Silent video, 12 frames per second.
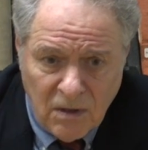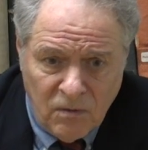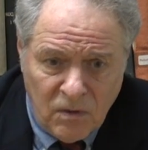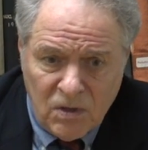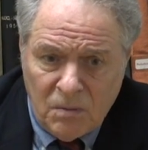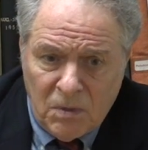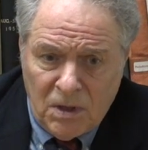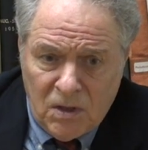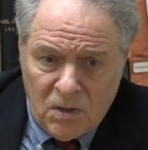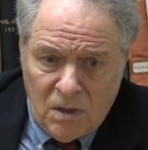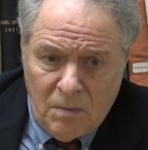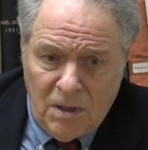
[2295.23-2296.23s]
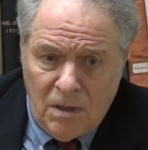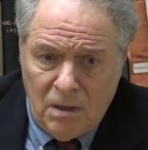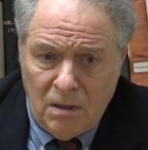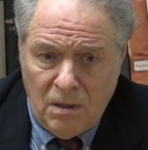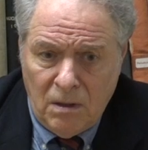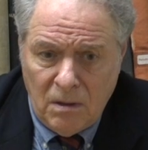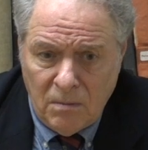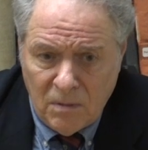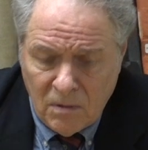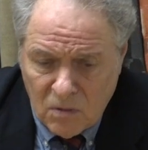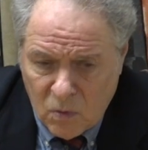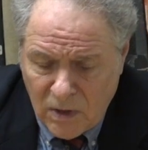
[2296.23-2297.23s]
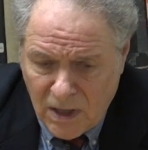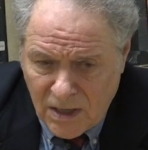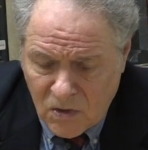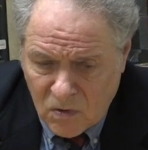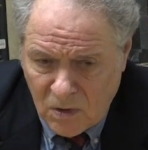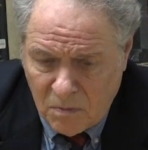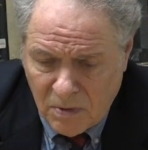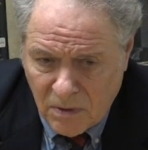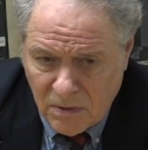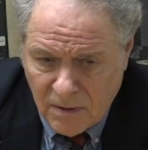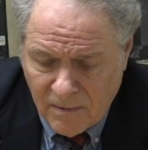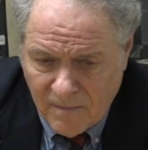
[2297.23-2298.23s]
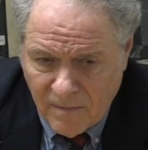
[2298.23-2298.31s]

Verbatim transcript: for something that's going to be in the 28th Street building.